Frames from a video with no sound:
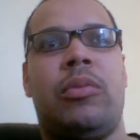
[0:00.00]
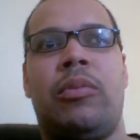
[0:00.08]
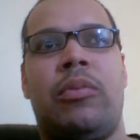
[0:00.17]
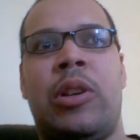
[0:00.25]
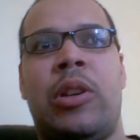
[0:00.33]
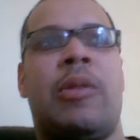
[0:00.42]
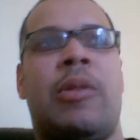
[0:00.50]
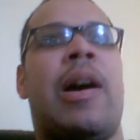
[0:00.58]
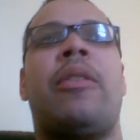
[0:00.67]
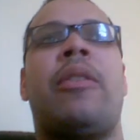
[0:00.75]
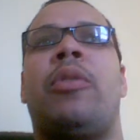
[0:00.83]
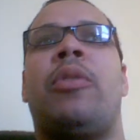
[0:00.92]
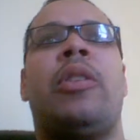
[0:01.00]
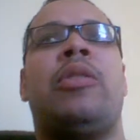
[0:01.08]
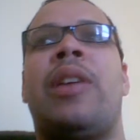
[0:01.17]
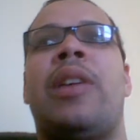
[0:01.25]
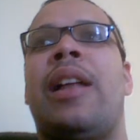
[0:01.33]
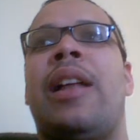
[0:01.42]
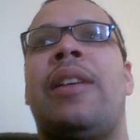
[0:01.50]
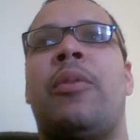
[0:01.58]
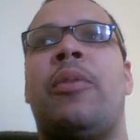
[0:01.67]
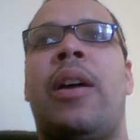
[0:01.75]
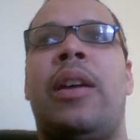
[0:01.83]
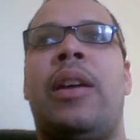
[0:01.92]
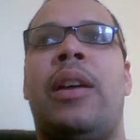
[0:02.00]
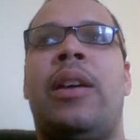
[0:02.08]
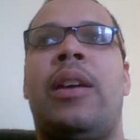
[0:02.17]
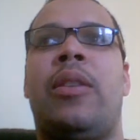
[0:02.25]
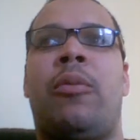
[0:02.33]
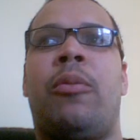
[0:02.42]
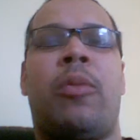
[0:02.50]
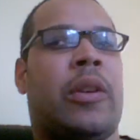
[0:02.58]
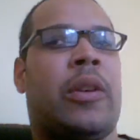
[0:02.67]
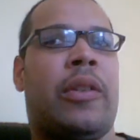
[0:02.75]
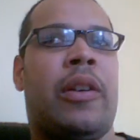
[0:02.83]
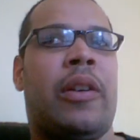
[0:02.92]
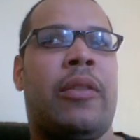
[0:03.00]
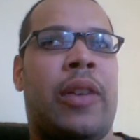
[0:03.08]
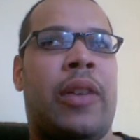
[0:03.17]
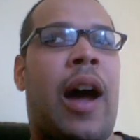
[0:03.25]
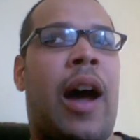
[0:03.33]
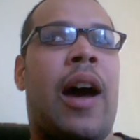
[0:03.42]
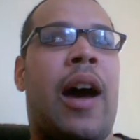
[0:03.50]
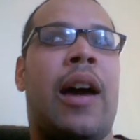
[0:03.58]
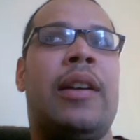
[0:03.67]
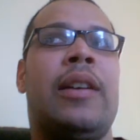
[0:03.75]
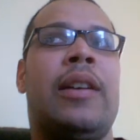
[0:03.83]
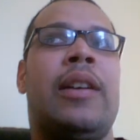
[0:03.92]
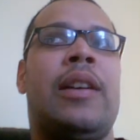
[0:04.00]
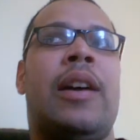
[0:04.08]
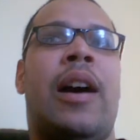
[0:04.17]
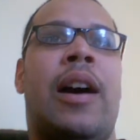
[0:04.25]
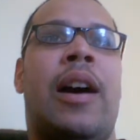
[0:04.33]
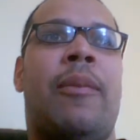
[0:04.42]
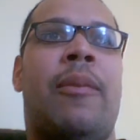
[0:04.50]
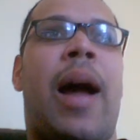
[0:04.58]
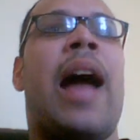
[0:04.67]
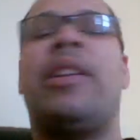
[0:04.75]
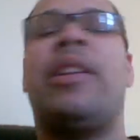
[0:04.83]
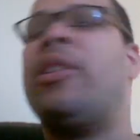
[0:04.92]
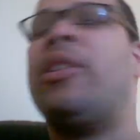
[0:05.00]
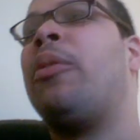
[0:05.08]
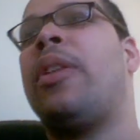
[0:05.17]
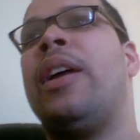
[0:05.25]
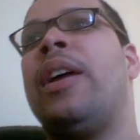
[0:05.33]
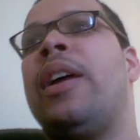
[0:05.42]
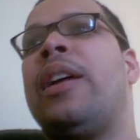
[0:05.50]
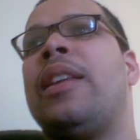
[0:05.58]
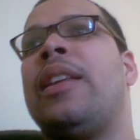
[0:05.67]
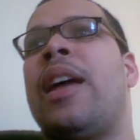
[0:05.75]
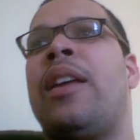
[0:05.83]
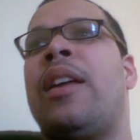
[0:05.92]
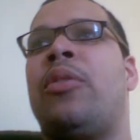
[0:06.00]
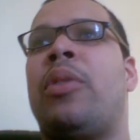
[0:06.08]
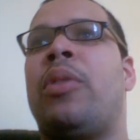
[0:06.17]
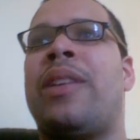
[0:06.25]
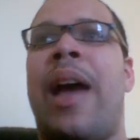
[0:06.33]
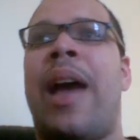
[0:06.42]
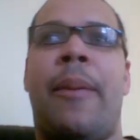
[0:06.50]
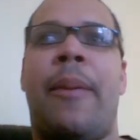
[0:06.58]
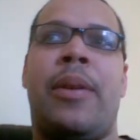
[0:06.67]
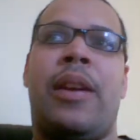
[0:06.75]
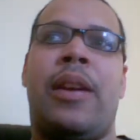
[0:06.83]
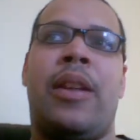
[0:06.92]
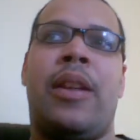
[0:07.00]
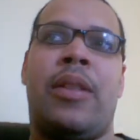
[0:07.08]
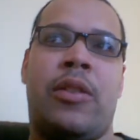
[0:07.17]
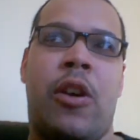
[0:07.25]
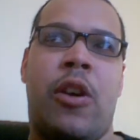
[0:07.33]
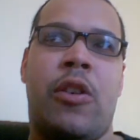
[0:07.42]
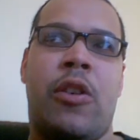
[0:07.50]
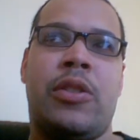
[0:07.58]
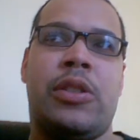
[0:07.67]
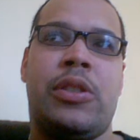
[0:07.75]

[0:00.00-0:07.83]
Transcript: go out in the world and you tell everybody the works of God. I don't think that is what's happening in the church.